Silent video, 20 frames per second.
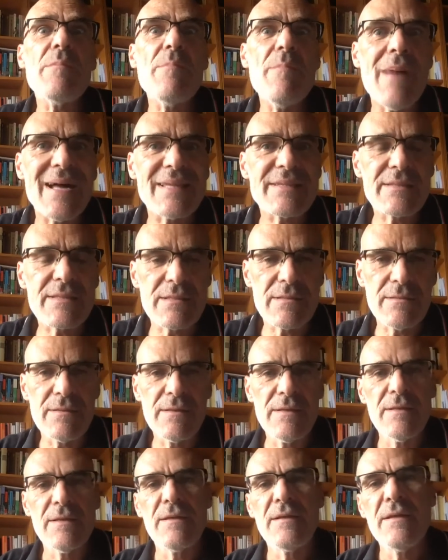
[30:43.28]
met
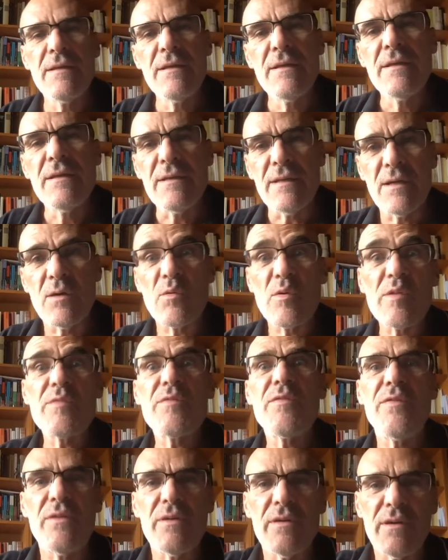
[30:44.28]

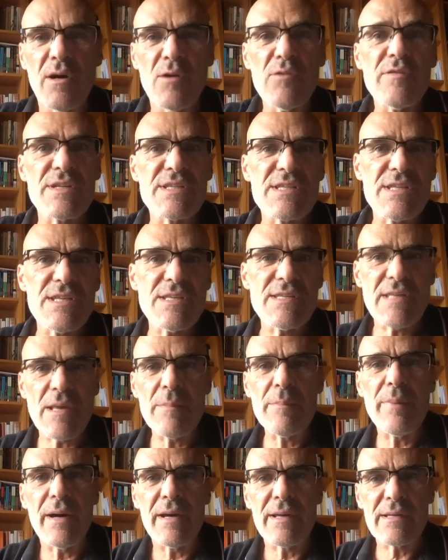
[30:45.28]
with uh, overseas
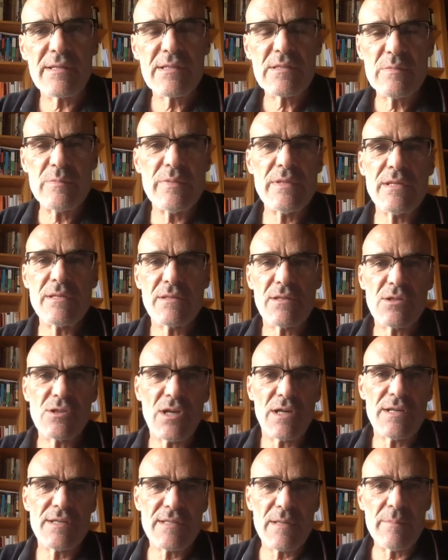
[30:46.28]
empires, be it the
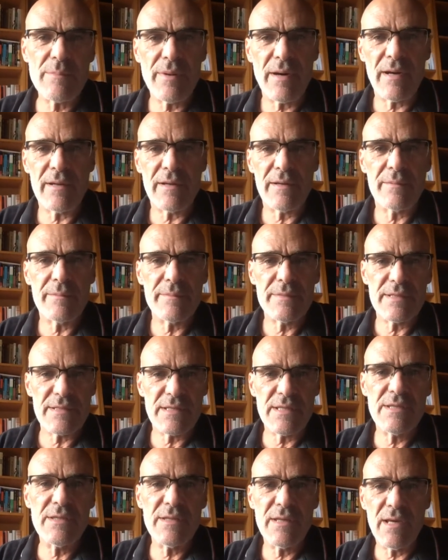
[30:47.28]
Chinese Empire, be it
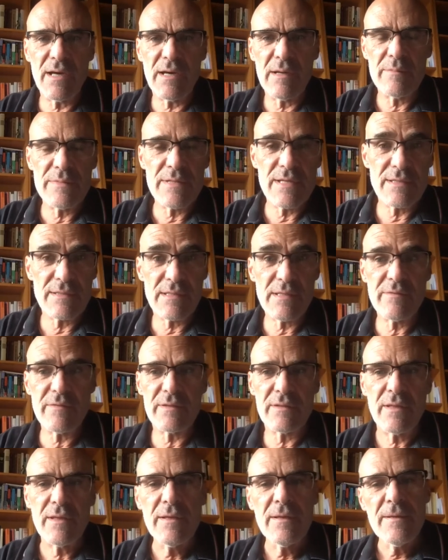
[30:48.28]
India, be it
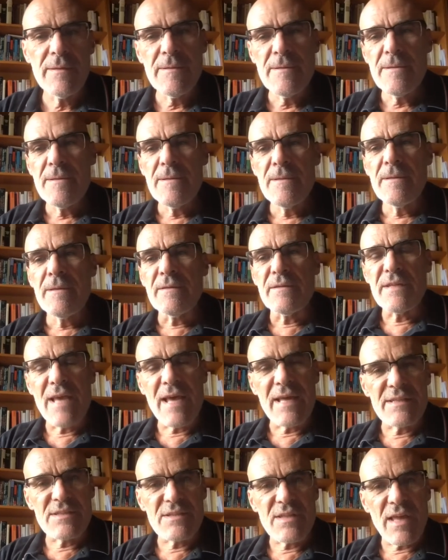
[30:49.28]
even the
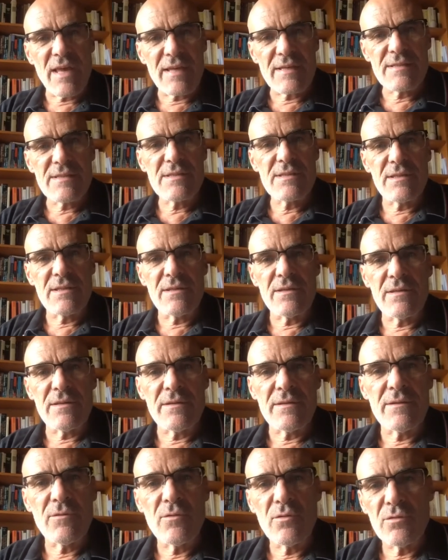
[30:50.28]
Aztecs
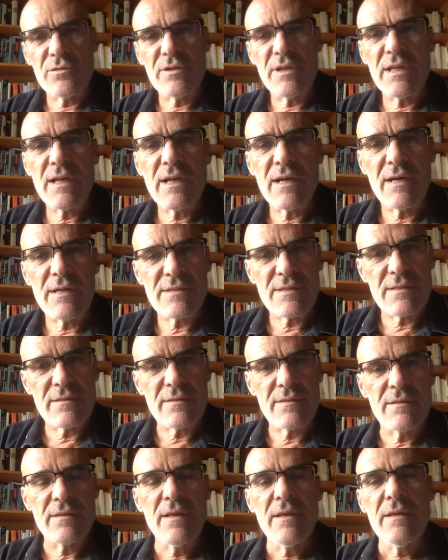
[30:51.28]
uh, or the Incas in,
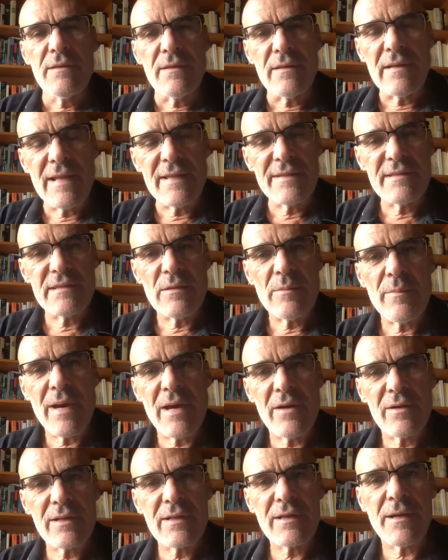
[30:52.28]
in Latin
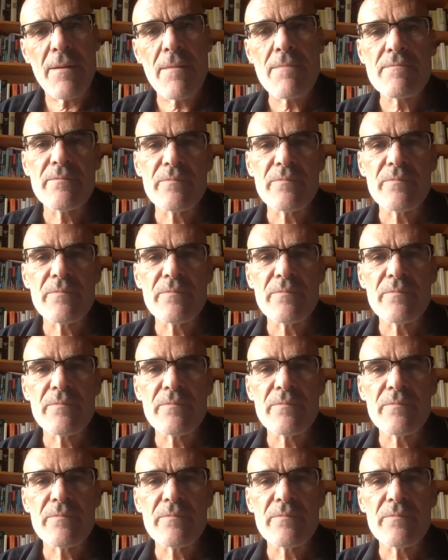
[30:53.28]
America,